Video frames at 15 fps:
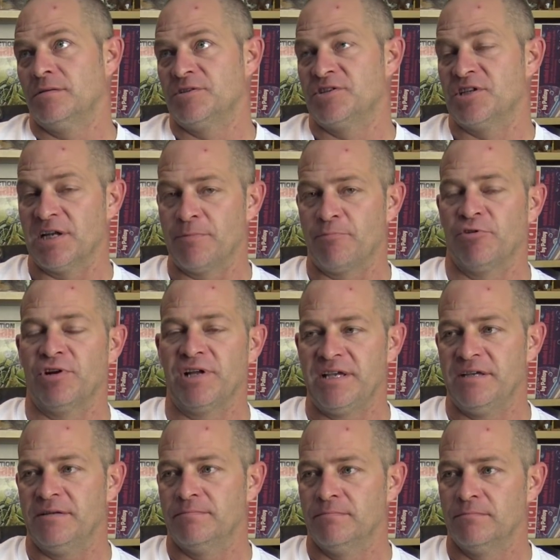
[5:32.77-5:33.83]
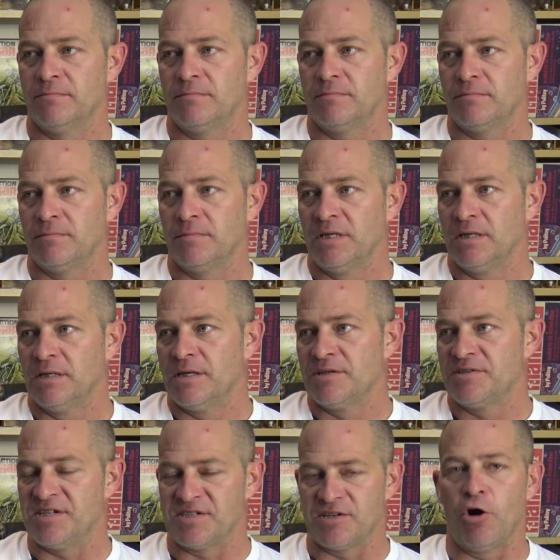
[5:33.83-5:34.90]
deliberately
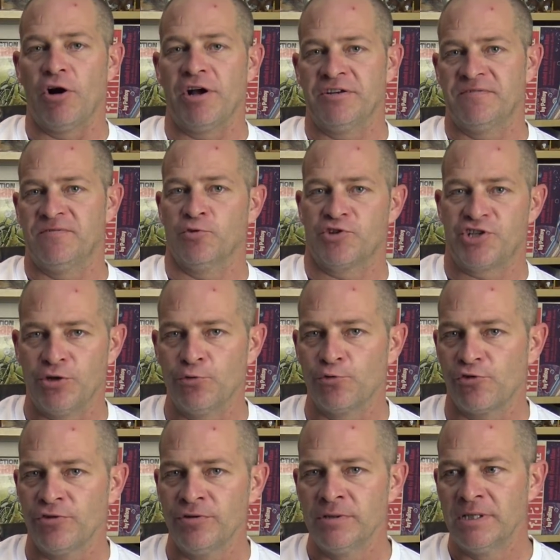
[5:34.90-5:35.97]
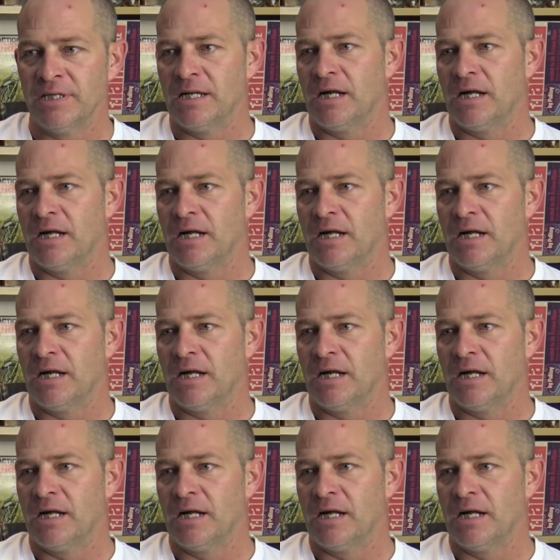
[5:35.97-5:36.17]
designed for children,